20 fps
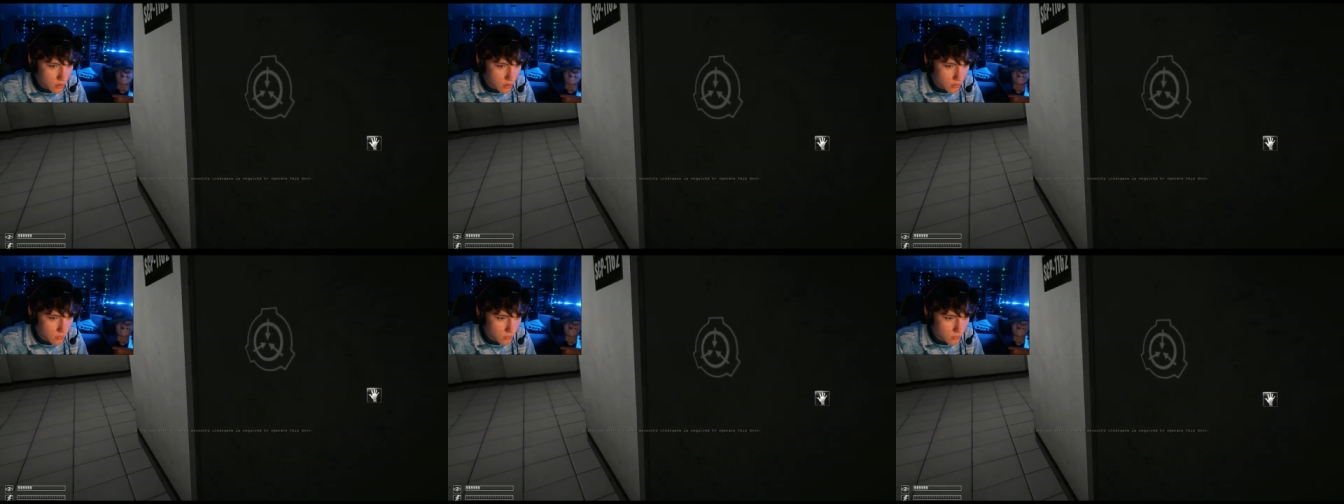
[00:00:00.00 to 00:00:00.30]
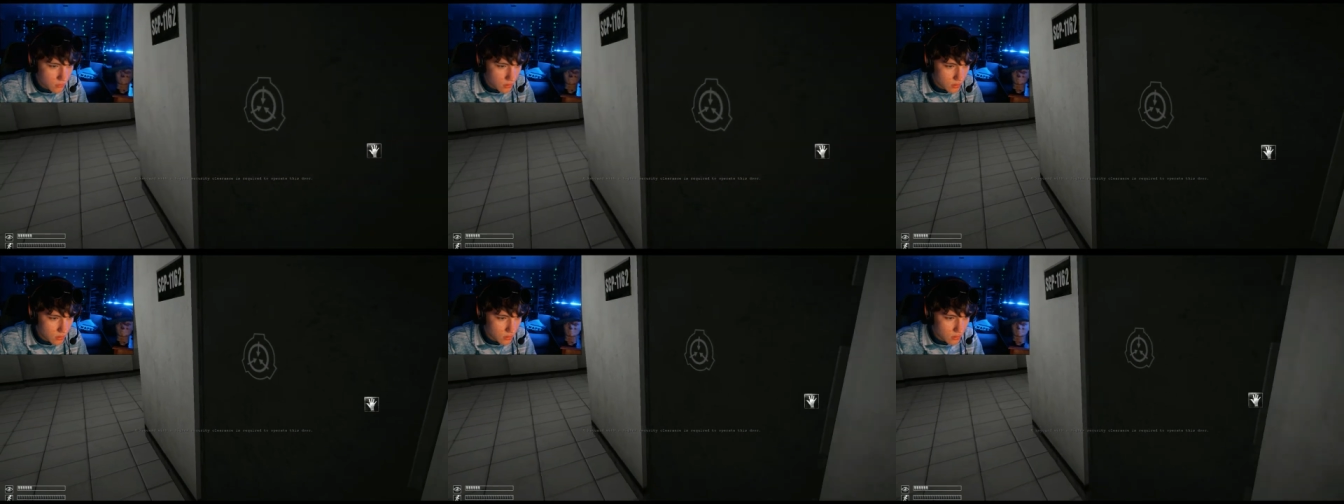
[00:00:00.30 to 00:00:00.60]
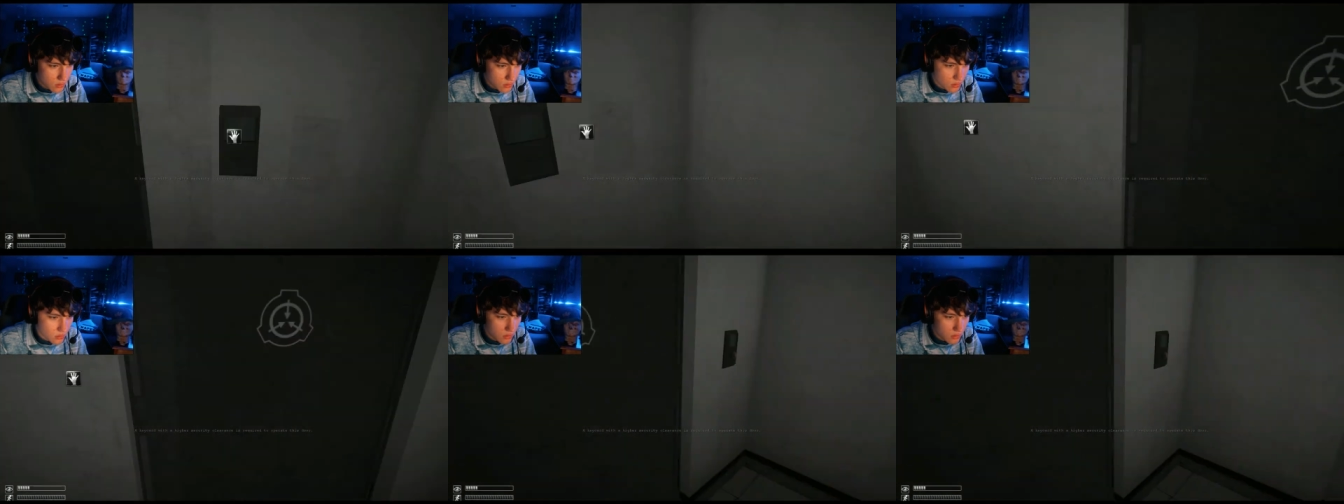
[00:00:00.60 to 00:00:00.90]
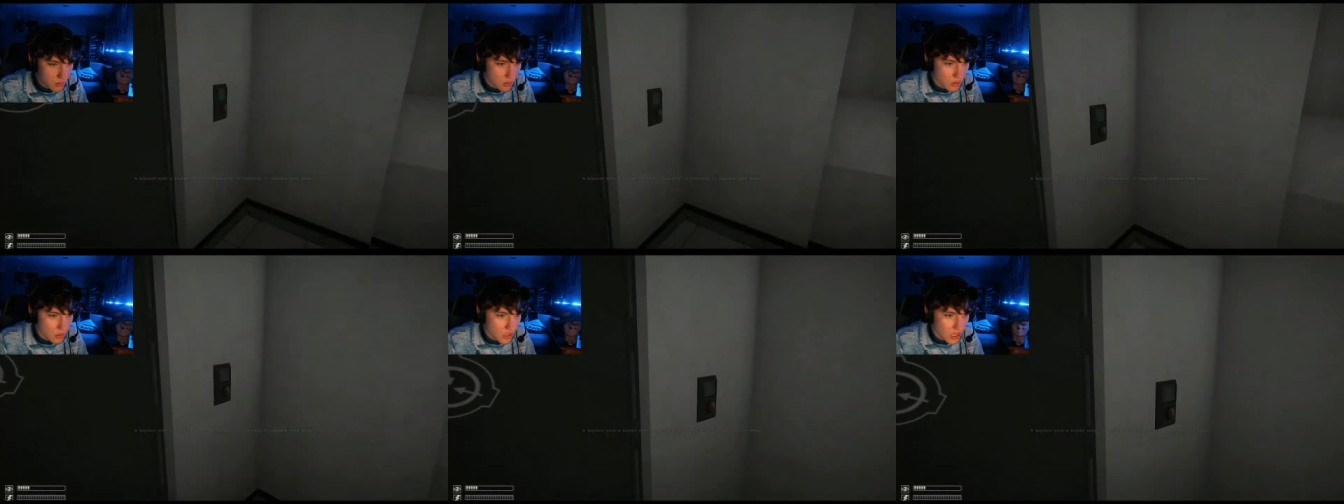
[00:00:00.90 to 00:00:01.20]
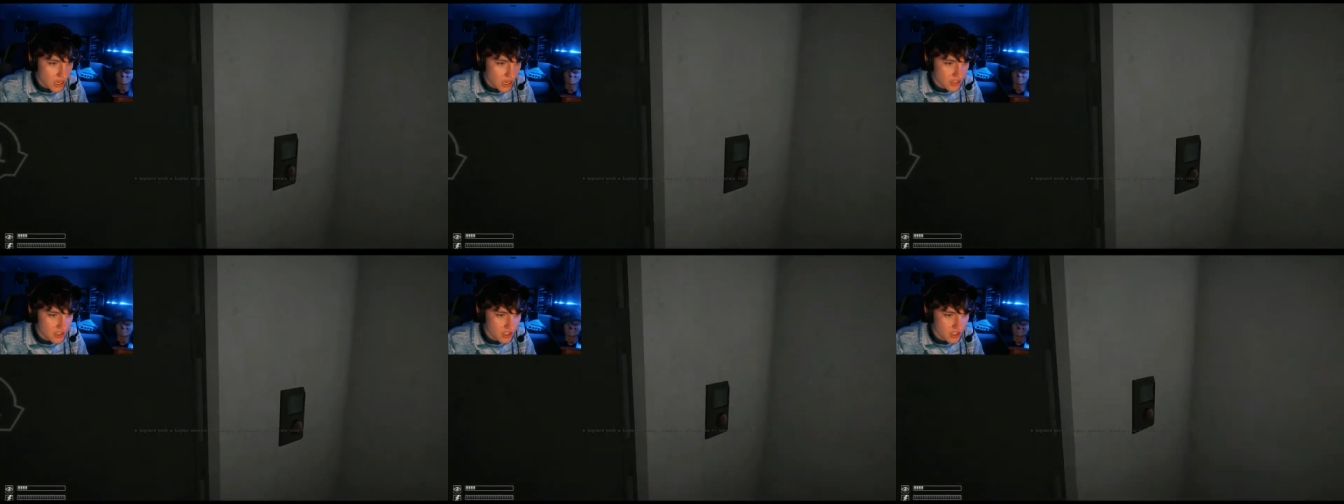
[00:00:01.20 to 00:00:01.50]
what?
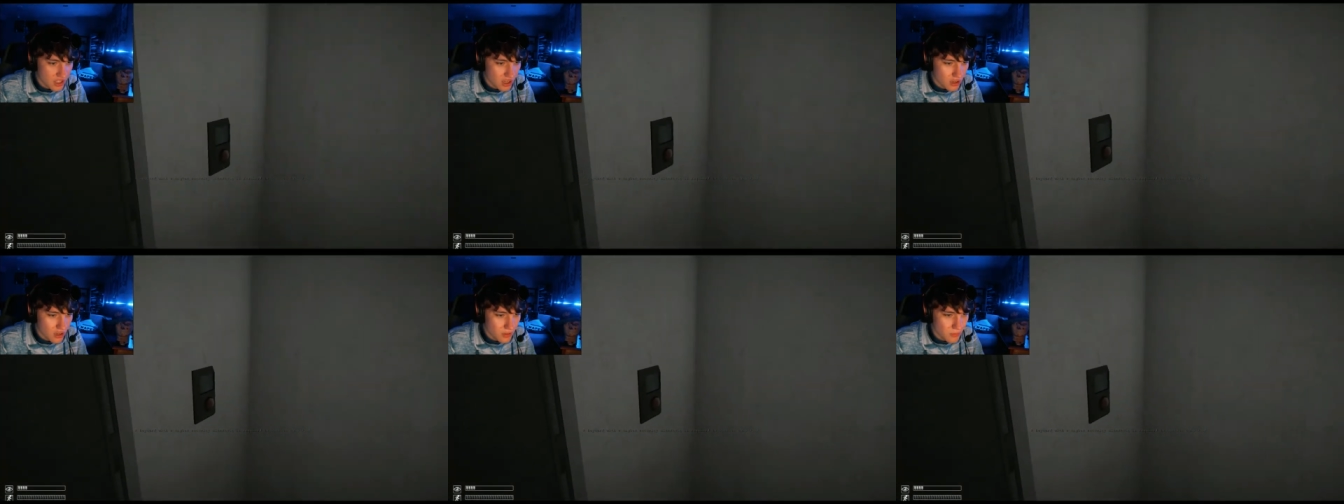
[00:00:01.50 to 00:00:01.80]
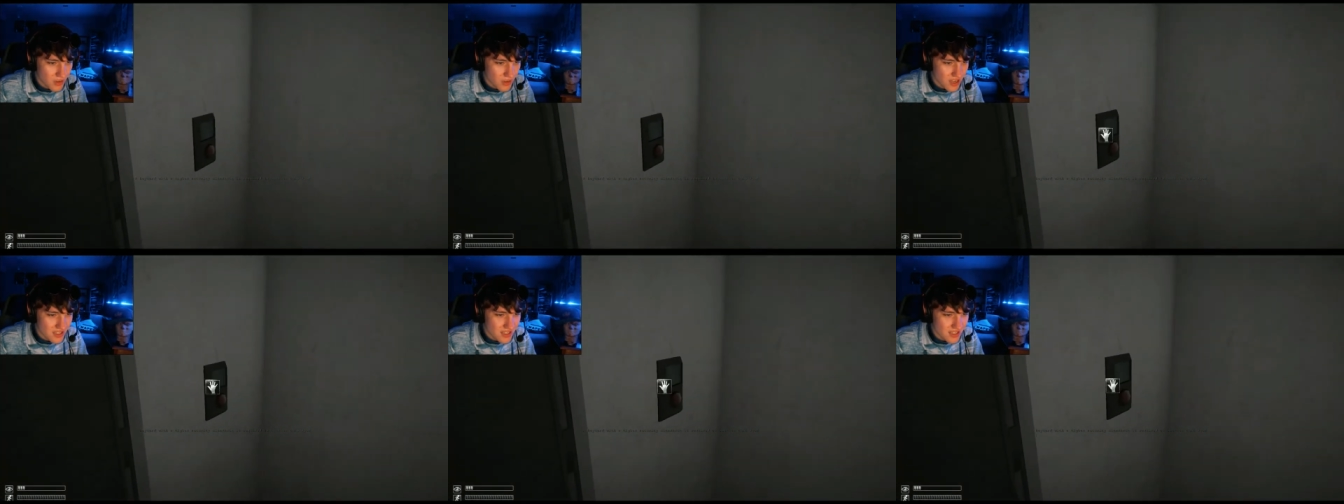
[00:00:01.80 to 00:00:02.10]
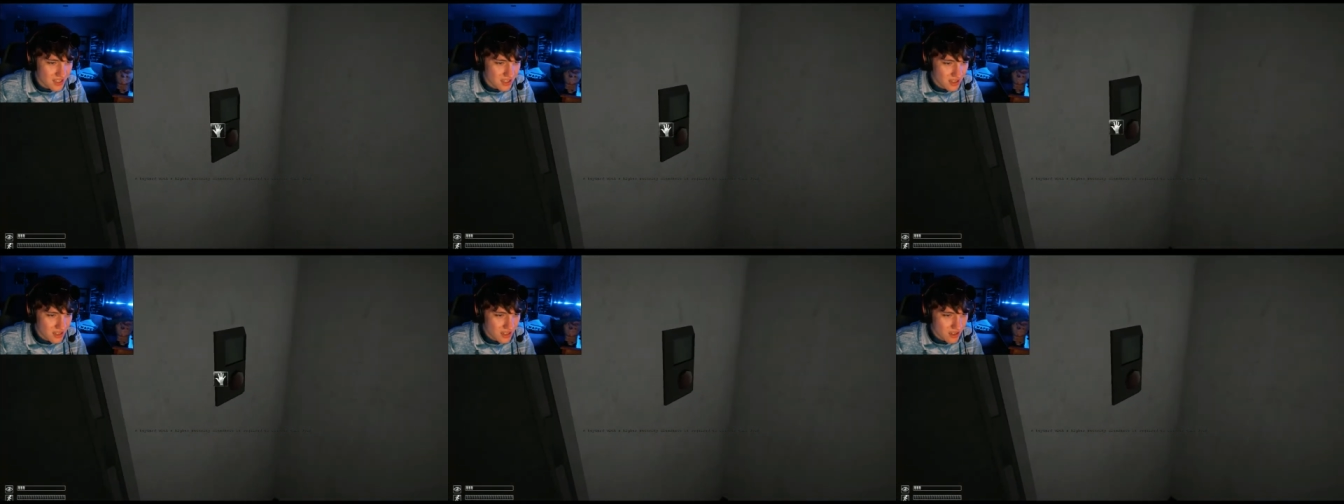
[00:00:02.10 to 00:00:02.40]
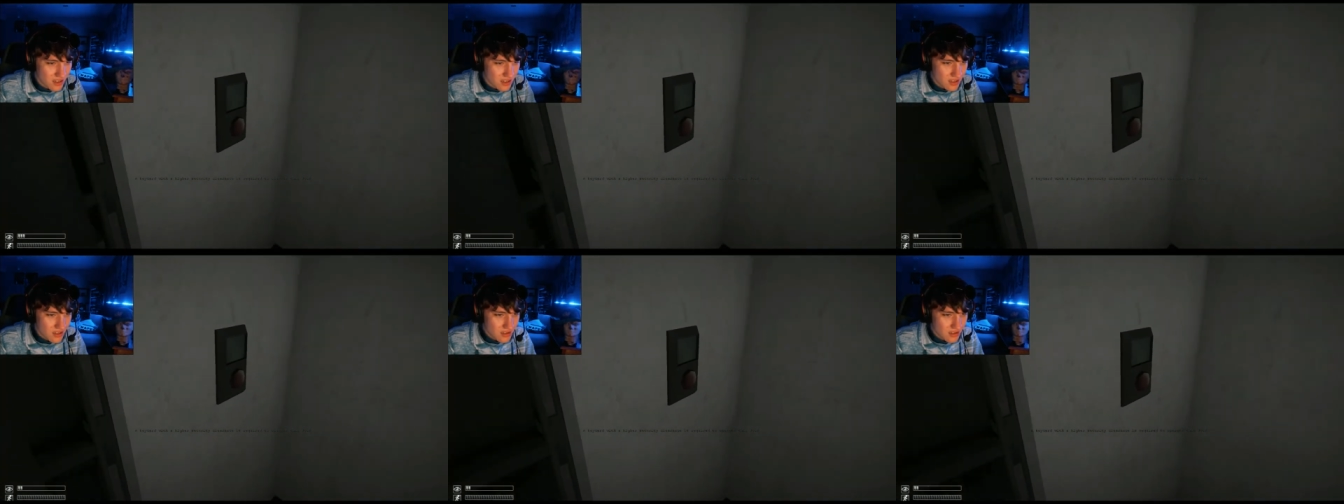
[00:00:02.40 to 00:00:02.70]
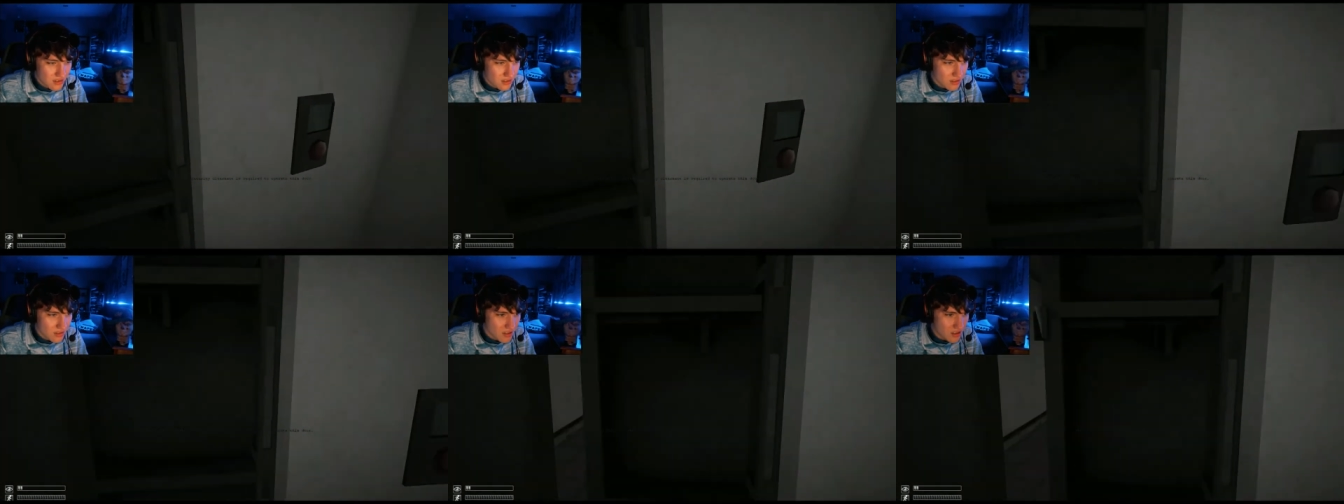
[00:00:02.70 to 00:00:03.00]
High security, what?
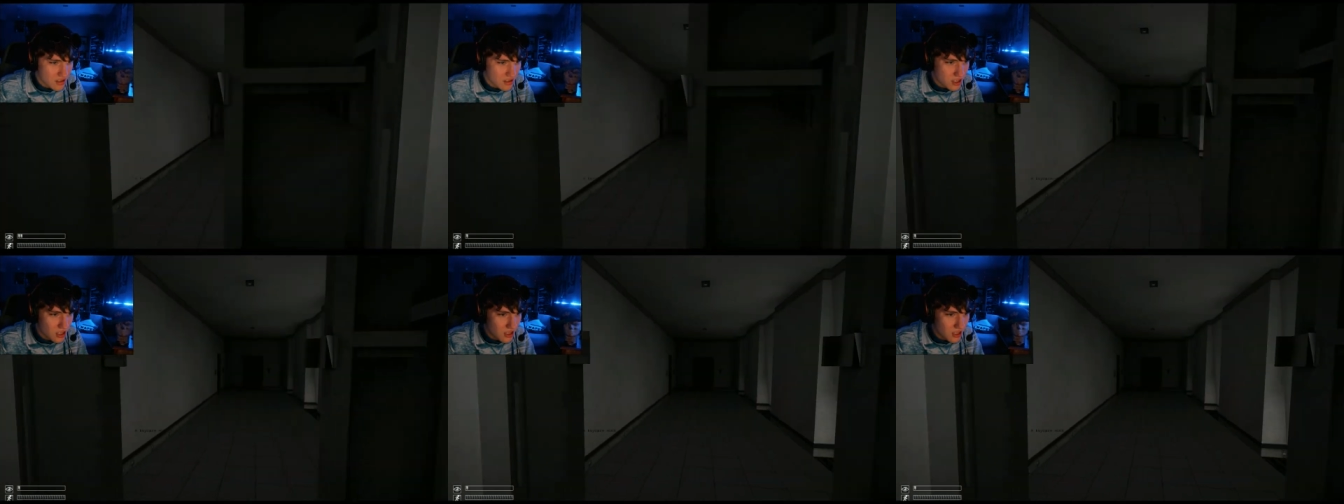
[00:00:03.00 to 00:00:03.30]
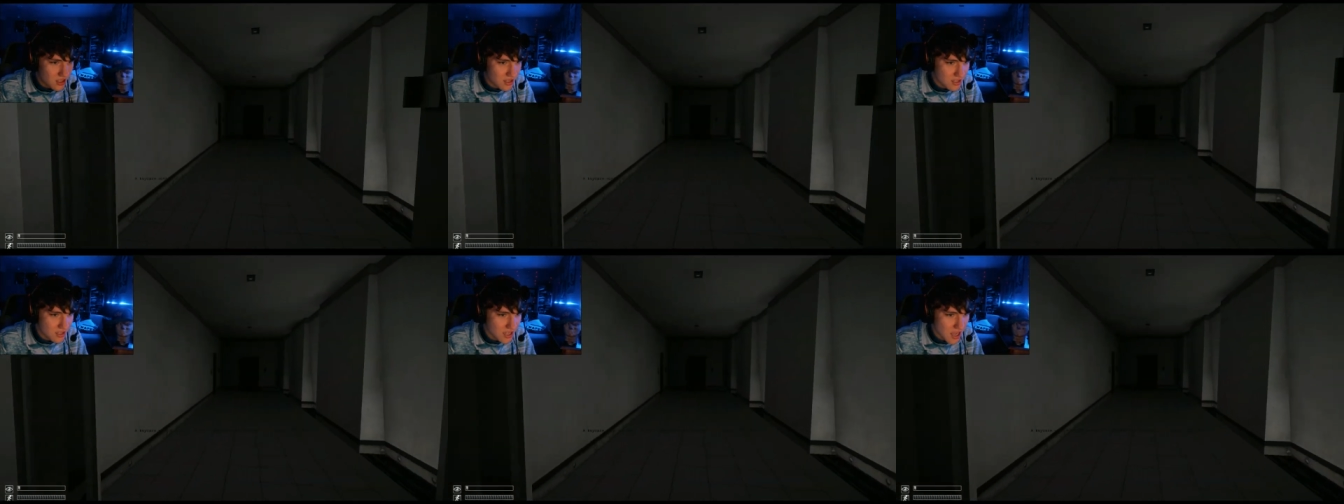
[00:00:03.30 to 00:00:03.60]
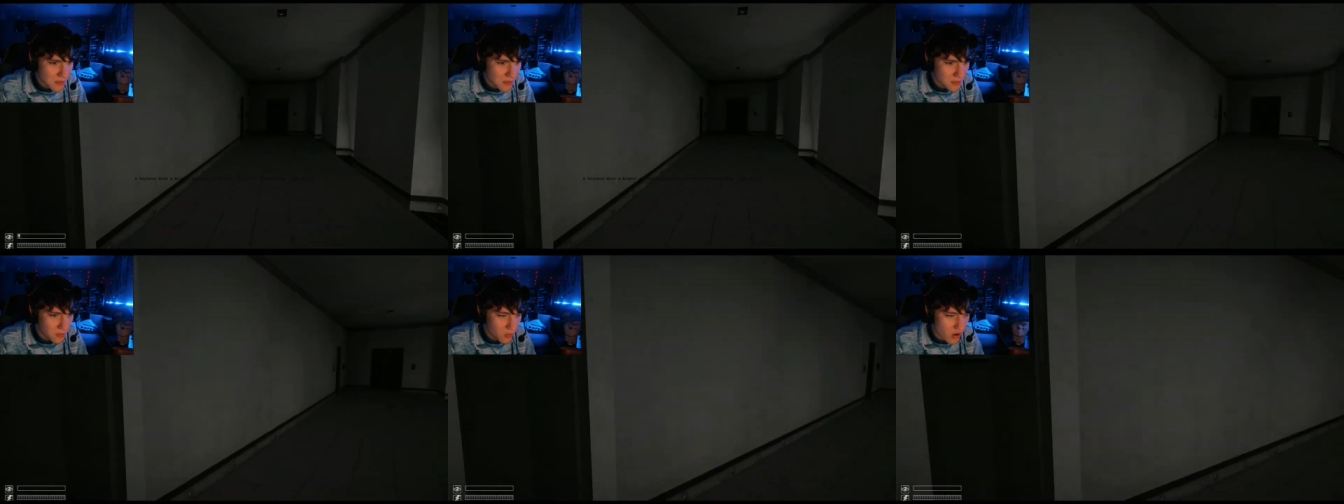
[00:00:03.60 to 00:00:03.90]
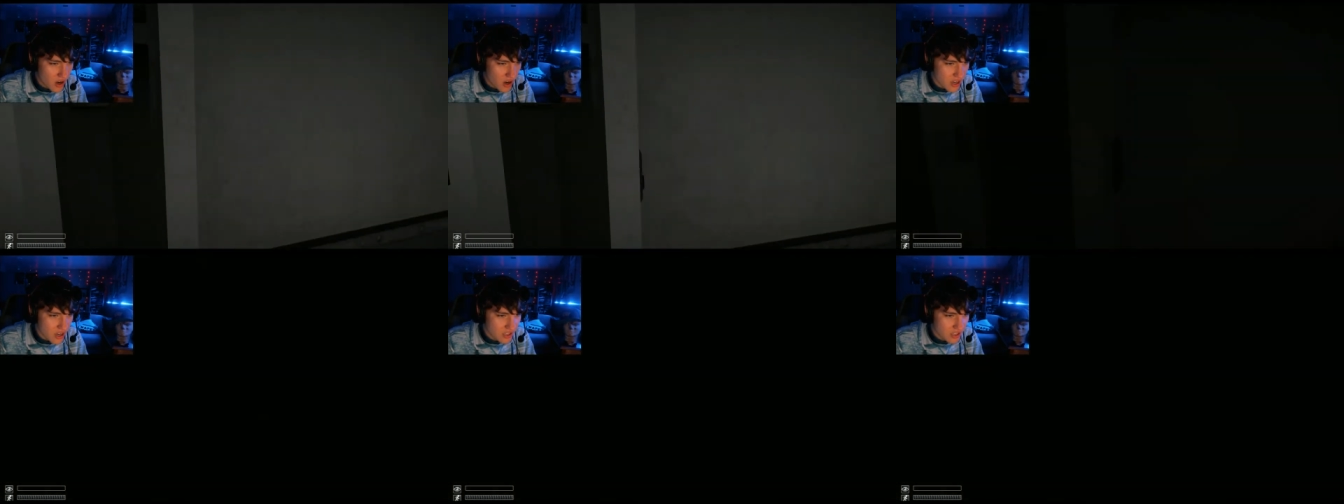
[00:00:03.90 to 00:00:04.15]
You should accept what is